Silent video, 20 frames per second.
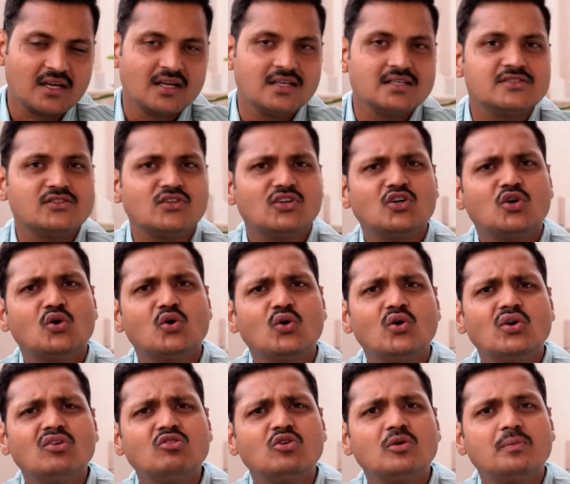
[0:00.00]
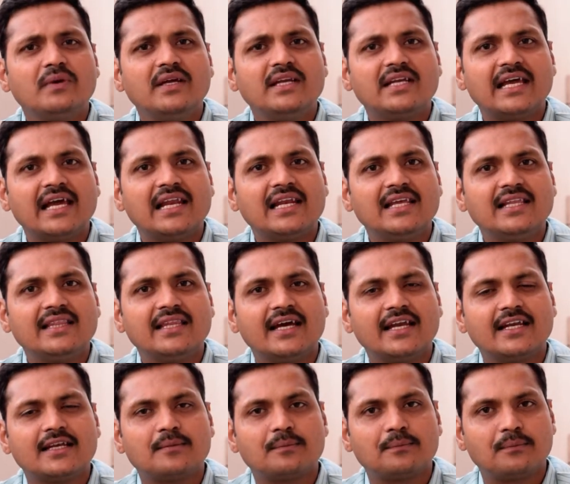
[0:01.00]
So guru would be telling
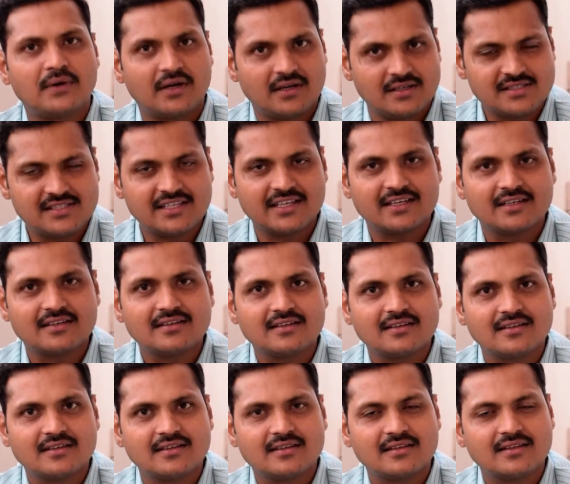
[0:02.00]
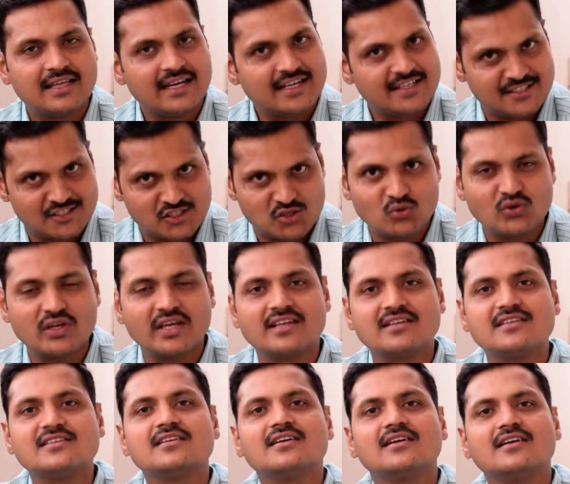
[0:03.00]
that person, that
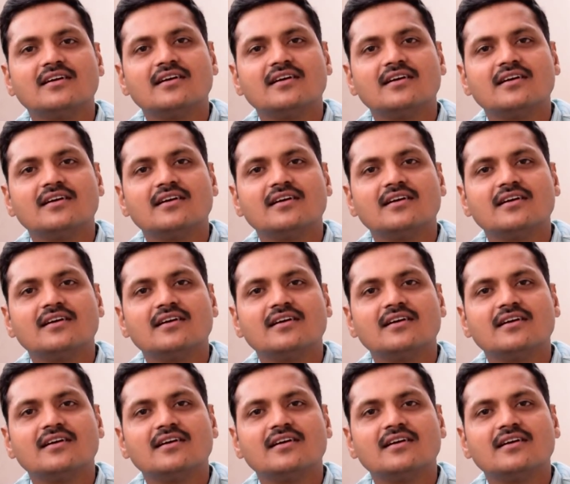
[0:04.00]
student,